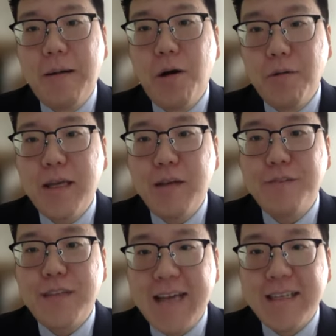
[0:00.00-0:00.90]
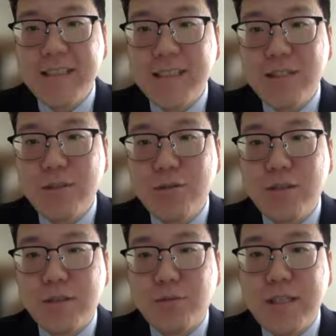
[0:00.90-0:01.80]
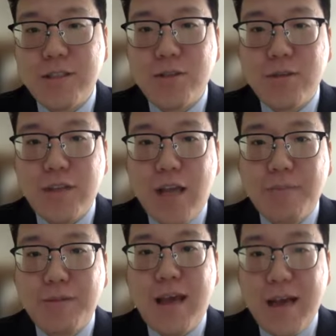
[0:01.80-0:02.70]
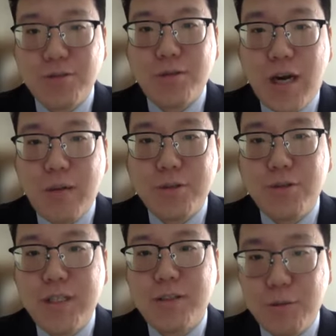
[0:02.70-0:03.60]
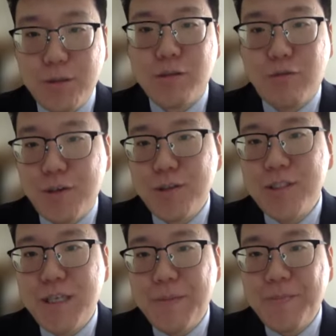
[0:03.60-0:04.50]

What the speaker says: only if that institution agrees to adopt the UNCITRAL arbitration rules first.